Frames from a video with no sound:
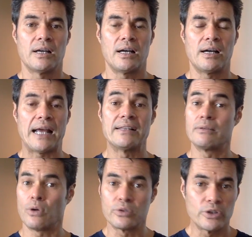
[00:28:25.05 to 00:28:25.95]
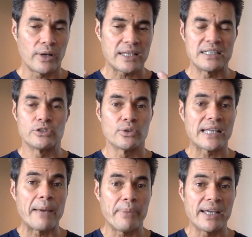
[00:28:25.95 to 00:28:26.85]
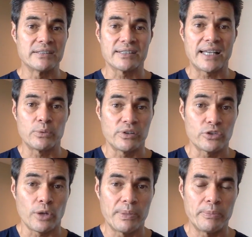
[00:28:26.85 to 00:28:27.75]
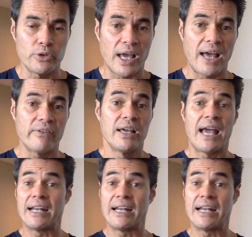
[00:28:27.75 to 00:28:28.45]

And then, or you actually do a campaign together with the top people you have.